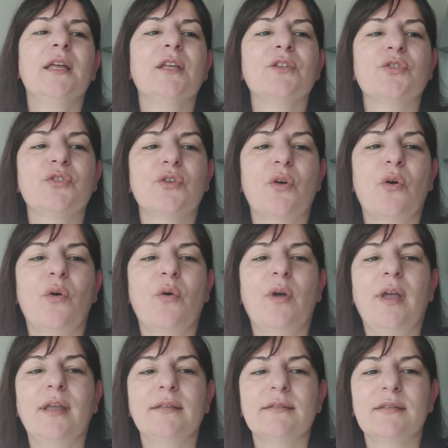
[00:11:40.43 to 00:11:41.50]
So
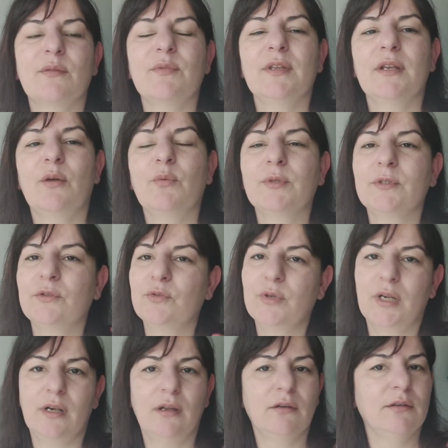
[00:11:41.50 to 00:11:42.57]
it's something I want to do
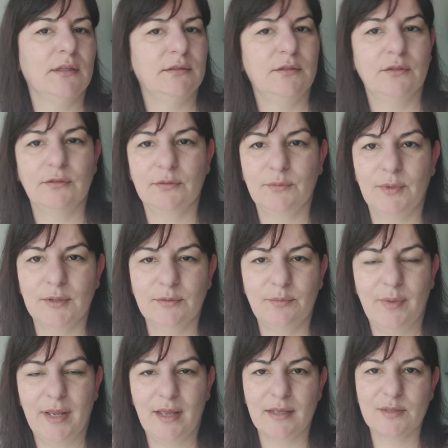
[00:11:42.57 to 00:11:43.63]
alone. I don't want
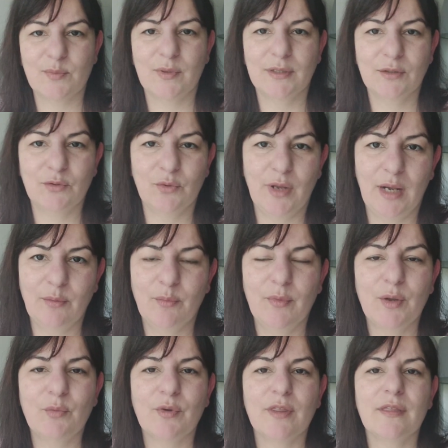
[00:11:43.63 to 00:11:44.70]
my husband to help
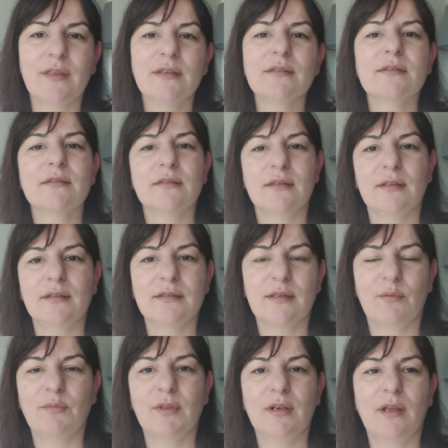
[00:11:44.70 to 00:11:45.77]
me with this. It's
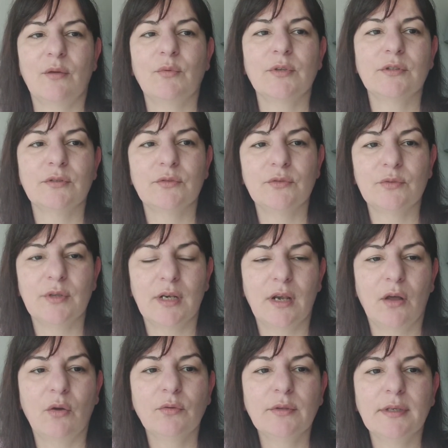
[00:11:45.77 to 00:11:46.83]
something I want to do
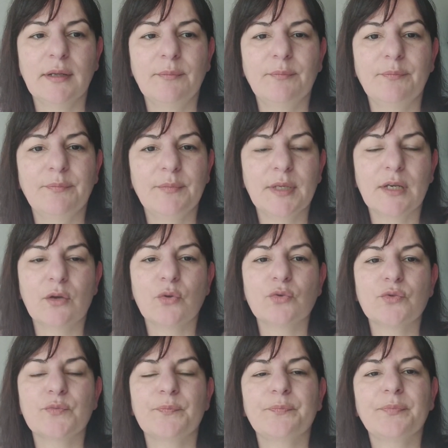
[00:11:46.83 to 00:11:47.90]
alone,
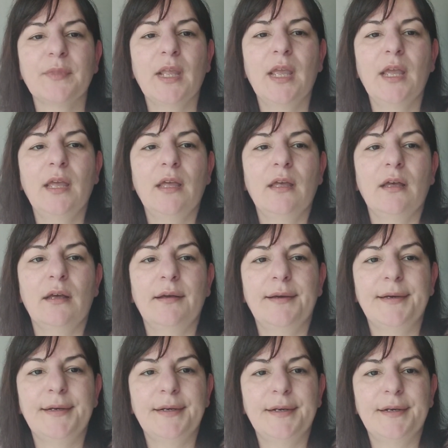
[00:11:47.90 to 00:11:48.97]
because
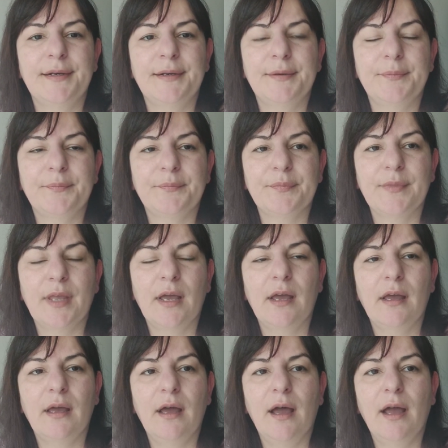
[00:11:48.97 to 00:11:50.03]

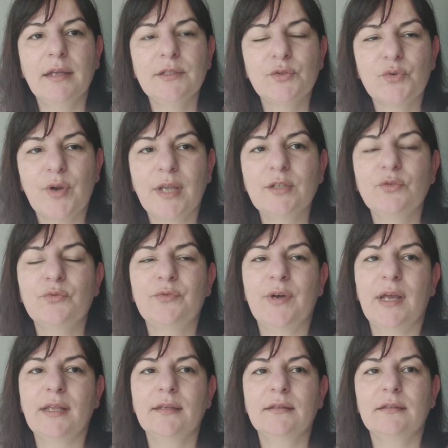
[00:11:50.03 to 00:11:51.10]
I tried to
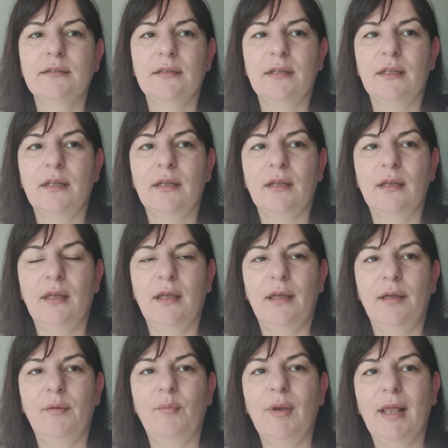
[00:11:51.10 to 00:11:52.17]
find a
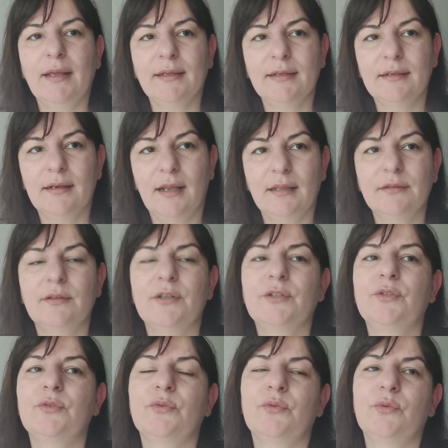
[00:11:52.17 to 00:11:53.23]
blanket ladder
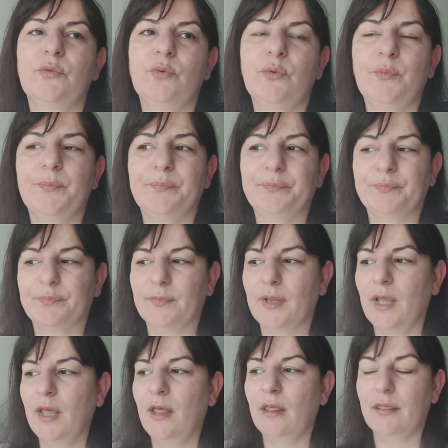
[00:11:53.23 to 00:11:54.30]
to
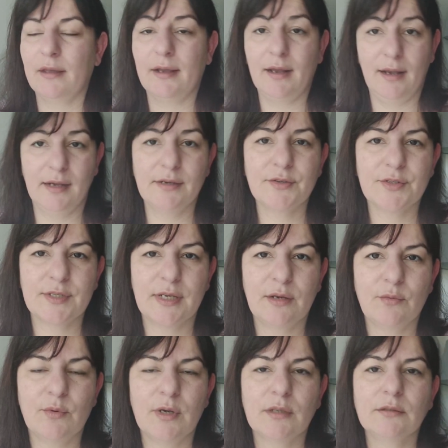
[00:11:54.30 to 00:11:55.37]
the colors I
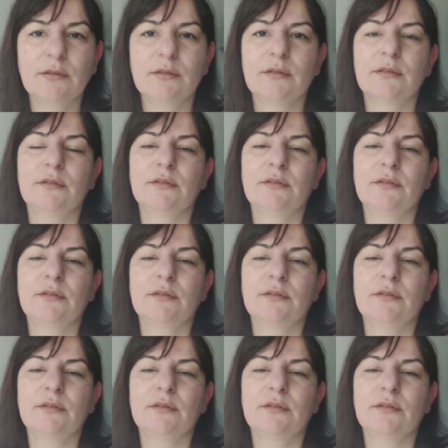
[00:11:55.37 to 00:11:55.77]
want,